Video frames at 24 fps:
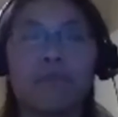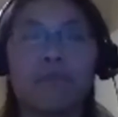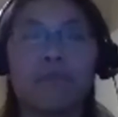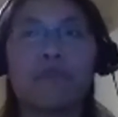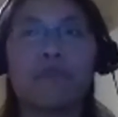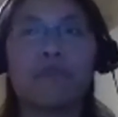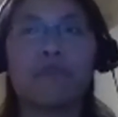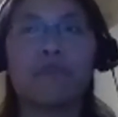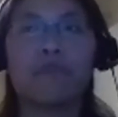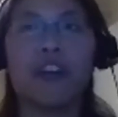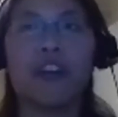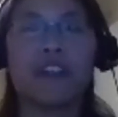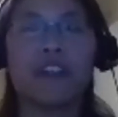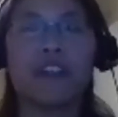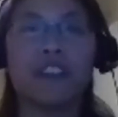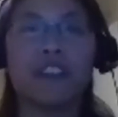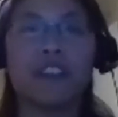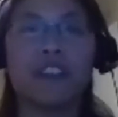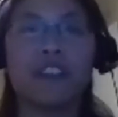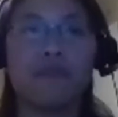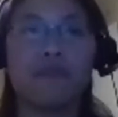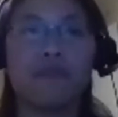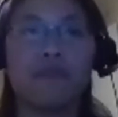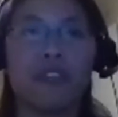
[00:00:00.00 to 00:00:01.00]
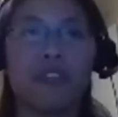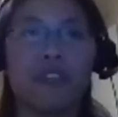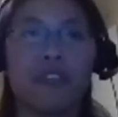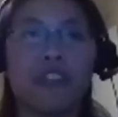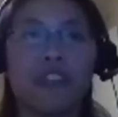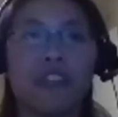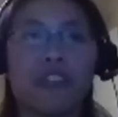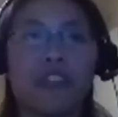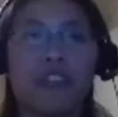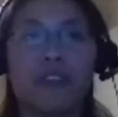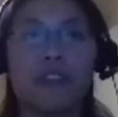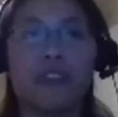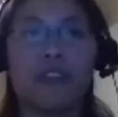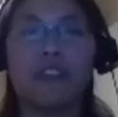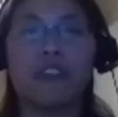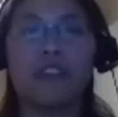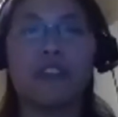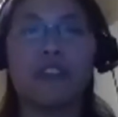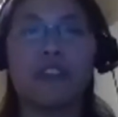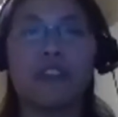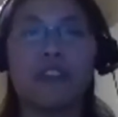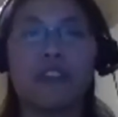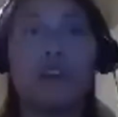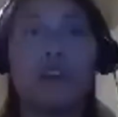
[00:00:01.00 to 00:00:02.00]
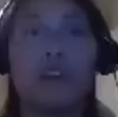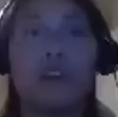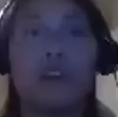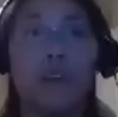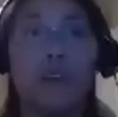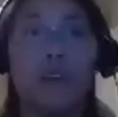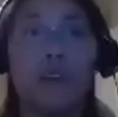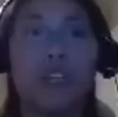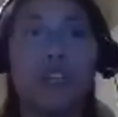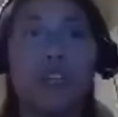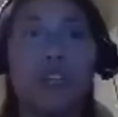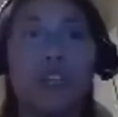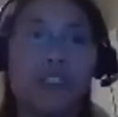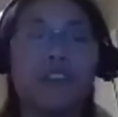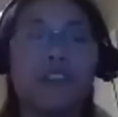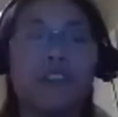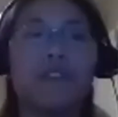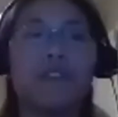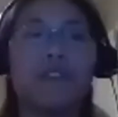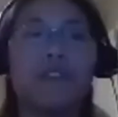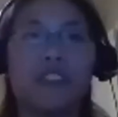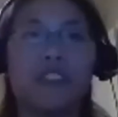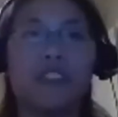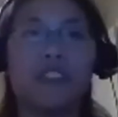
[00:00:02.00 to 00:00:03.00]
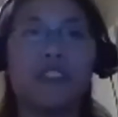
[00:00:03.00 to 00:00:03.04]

prioritize and figure out like you know what I need to do to